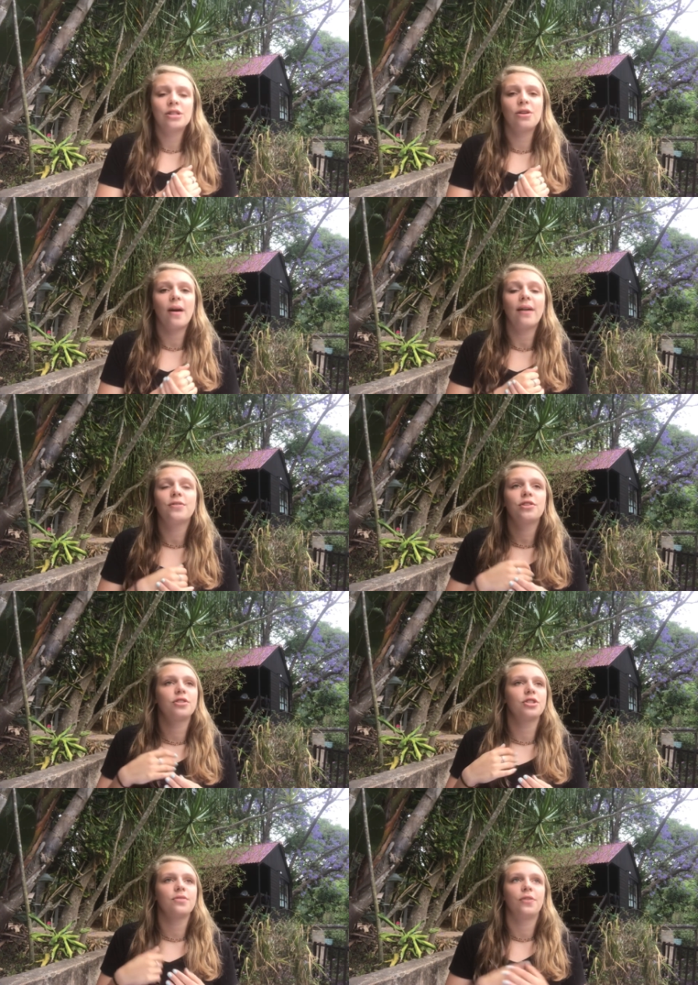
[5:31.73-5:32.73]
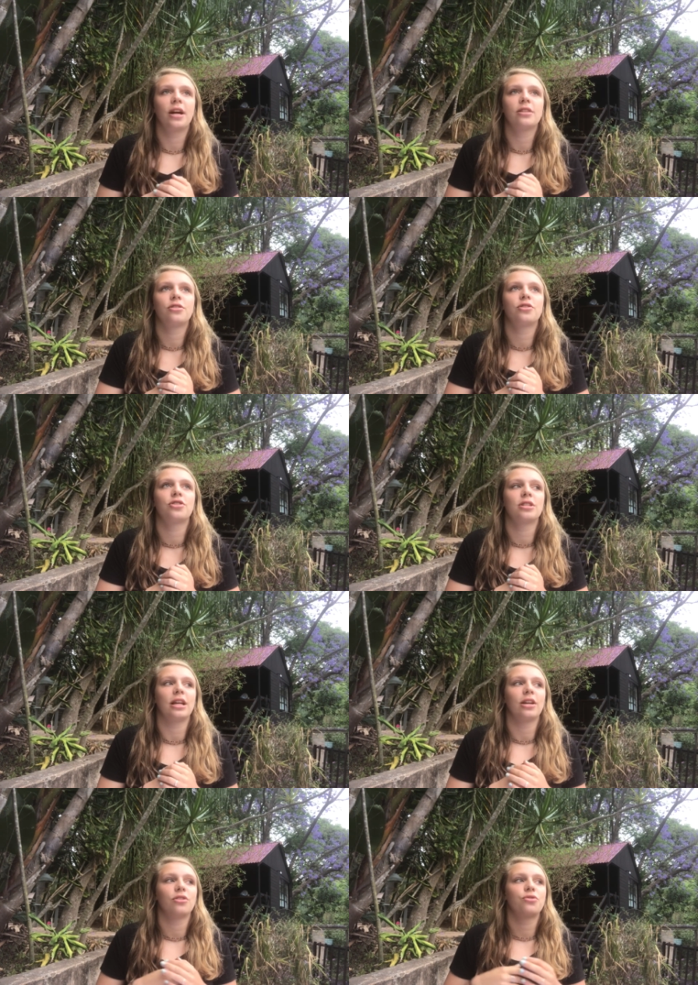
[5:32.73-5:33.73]
so after searching for answers just
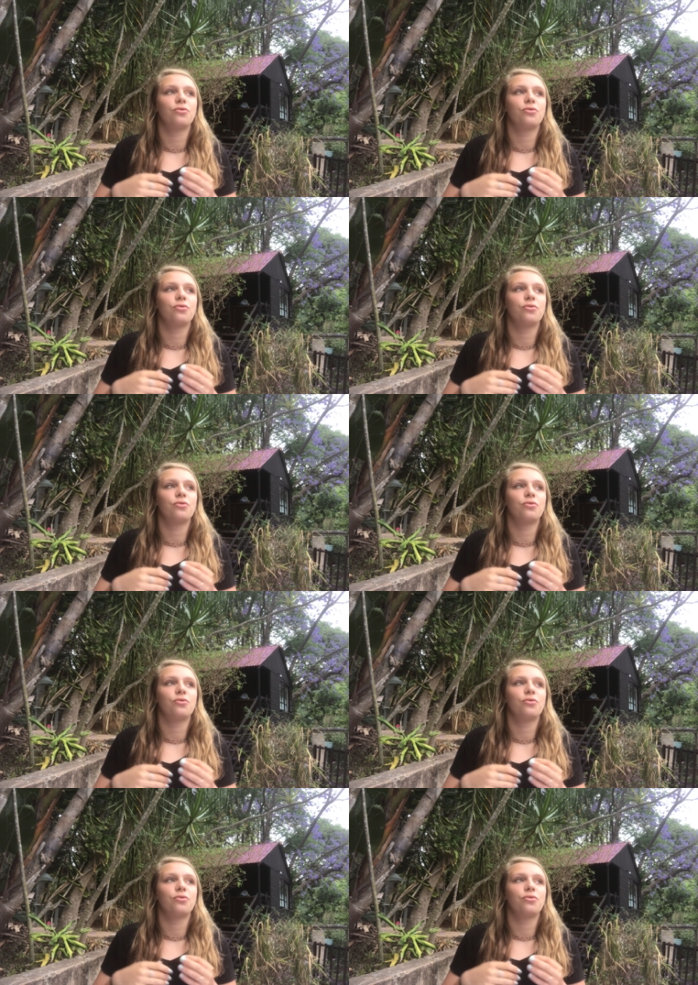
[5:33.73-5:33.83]
like